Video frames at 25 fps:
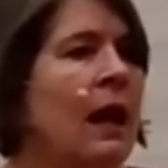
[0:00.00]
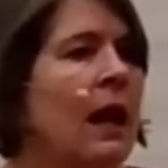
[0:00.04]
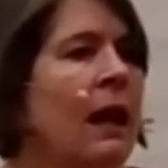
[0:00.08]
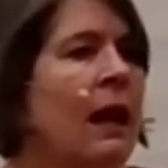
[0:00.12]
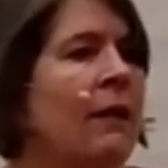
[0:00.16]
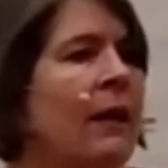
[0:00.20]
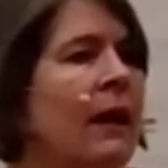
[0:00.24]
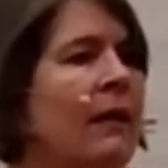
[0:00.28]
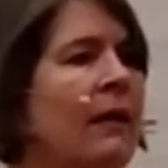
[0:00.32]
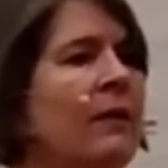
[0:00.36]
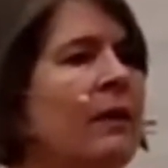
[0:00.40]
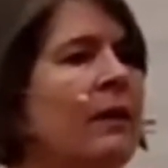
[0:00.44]

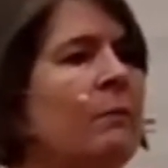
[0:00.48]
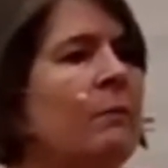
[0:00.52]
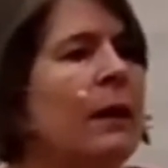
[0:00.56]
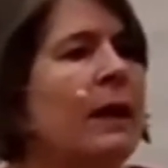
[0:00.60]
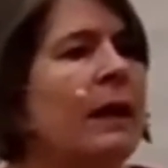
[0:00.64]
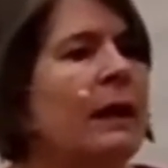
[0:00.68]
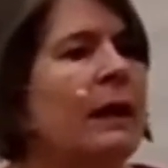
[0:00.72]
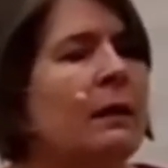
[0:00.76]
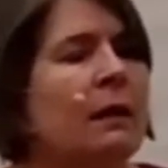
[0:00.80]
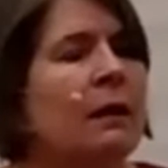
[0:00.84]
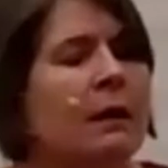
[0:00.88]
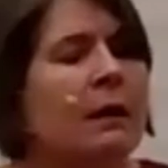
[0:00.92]
And, and then
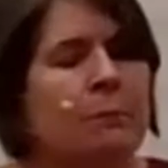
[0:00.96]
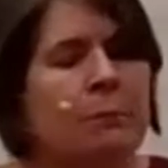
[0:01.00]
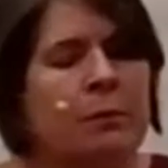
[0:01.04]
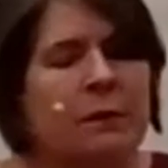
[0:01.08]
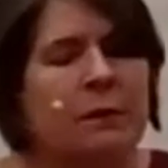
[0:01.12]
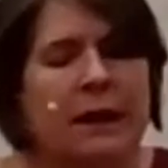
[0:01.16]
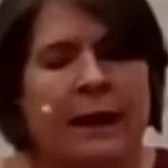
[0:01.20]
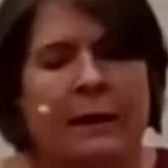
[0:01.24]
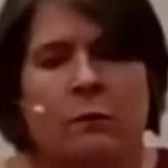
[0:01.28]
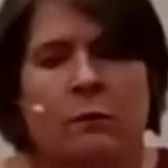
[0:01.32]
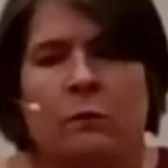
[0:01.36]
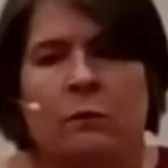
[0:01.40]
my um,
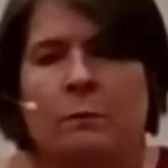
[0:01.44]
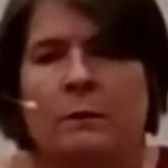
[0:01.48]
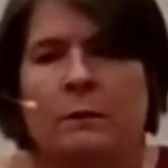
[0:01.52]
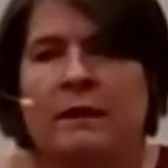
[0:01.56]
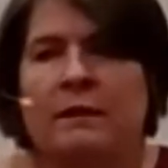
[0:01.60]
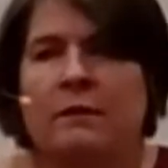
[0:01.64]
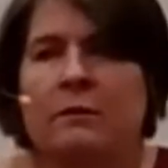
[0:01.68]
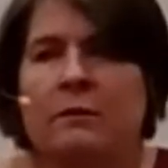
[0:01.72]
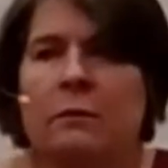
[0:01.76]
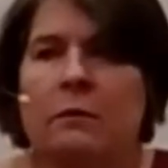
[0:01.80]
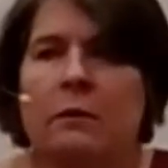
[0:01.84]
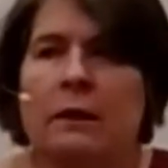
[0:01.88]
plan will
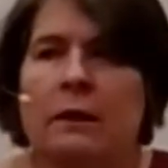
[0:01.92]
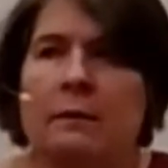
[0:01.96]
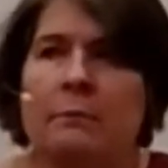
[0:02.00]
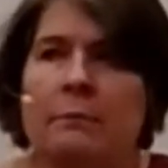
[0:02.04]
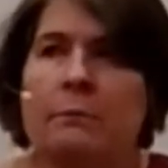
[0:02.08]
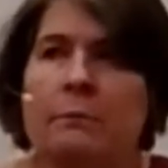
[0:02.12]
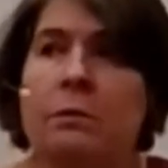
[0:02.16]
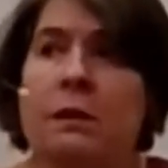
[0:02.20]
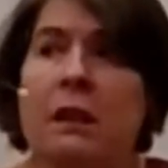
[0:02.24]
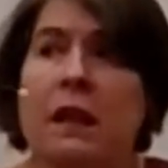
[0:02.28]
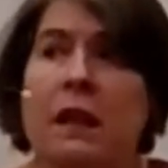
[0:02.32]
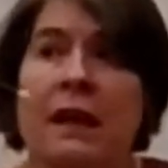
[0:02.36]
be to
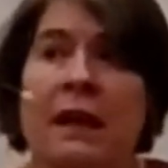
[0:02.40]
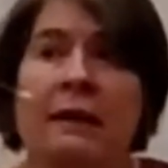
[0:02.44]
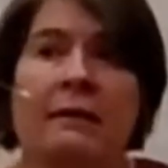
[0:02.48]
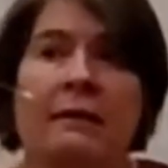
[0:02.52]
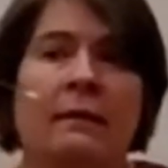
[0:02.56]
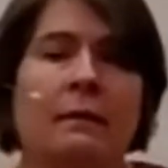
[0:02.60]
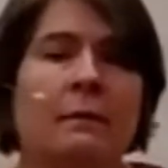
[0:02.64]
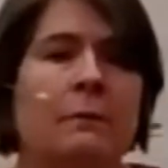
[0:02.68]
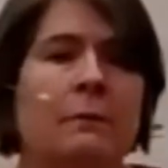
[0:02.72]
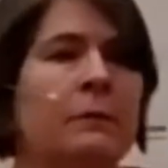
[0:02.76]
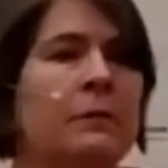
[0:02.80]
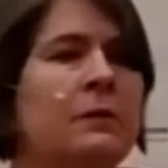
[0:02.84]
apply
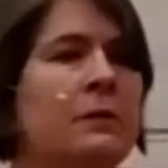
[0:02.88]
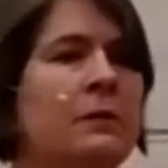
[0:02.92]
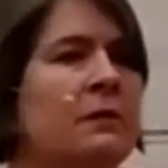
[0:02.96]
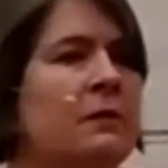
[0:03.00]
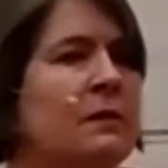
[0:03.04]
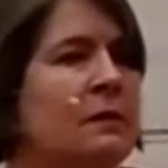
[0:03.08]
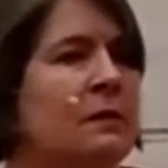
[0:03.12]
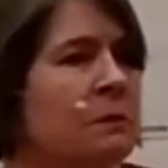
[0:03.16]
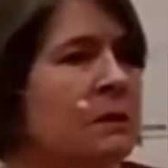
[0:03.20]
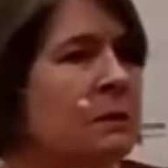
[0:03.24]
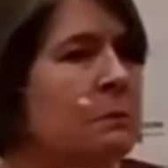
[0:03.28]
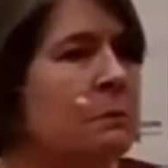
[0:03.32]
them to
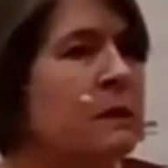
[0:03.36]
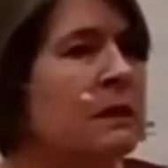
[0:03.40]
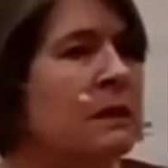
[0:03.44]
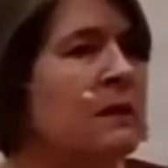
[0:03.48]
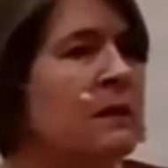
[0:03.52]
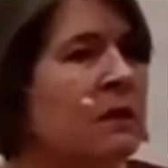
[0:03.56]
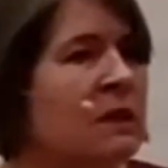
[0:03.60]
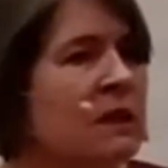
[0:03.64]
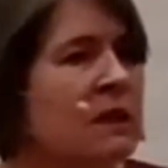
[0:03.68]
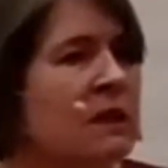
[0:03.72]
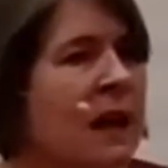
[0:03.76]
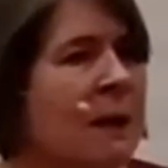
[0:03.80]
some
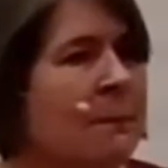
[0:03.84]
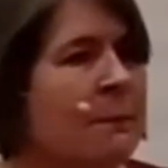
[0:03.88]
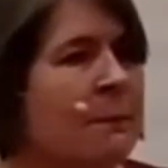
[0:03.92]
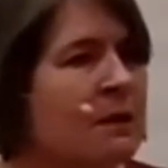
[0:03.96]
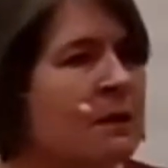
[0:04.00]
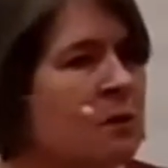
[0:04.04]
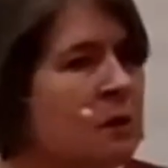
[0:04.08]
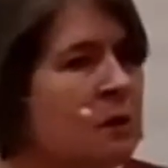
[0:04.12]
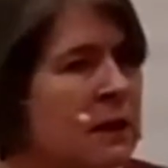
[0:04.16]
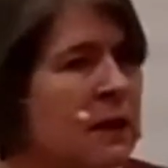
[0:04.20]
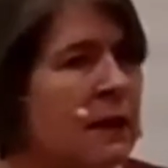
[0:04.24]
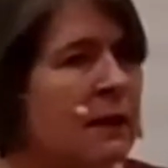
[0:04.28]
specific
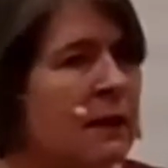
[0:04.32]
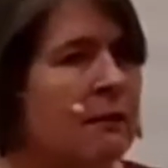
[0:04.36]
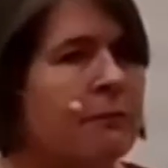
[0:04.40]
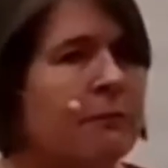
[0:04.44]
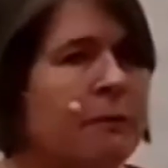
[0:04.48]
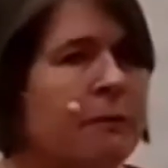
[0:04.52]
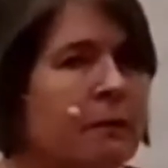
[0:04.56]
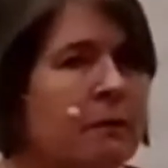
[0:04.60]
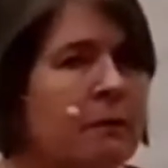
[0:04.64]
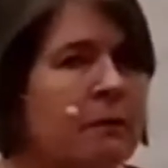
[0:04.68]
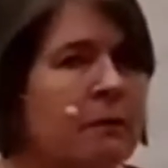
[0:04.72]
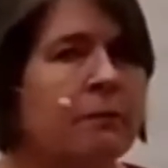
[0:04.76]
topics so you can get a
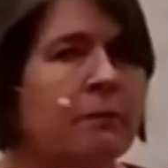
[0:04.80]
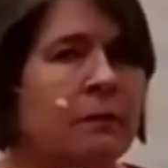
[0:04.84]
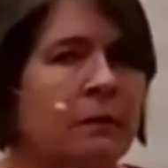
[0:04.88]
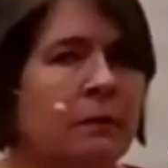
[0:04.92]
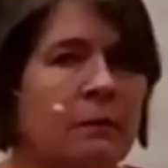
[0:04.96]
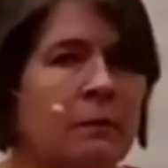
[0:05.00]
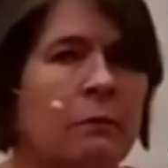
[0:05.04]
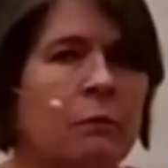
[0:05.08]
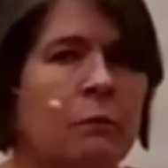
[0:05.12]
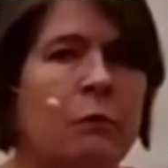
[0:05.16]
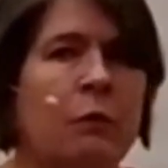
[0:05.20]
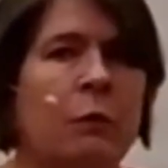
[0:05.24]
feel
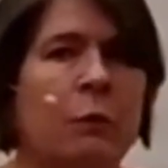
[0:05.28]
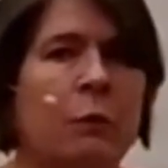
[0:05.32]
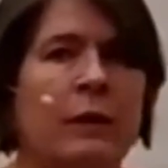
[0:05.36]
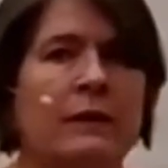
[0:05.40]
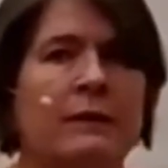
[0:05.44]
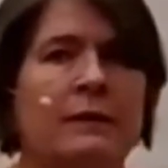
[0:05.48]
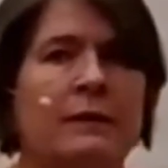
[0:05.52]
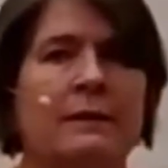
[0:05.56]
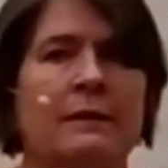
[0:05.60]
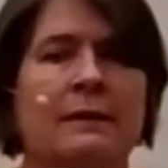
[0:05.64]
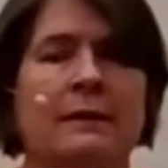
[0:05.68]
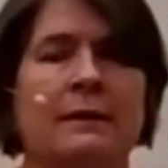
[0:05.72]
for, for
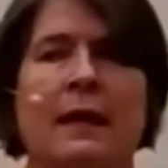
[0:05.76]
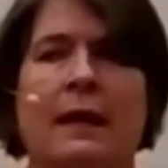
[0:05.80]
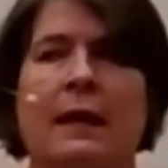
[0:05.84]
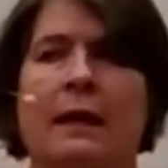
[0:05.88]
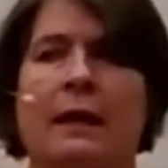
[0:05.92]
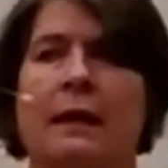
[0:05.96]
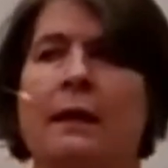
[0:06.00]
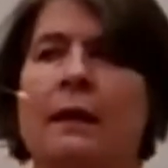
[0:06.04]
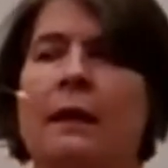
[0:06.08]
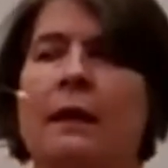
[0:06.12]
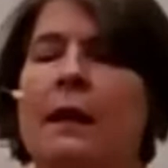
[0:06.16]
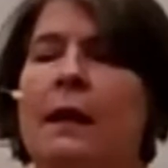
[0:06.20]
what's at
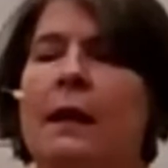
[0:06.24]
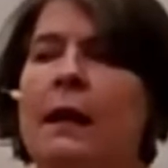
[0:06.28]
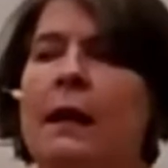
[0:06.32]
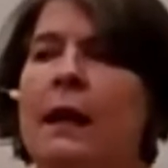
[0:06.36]
stake.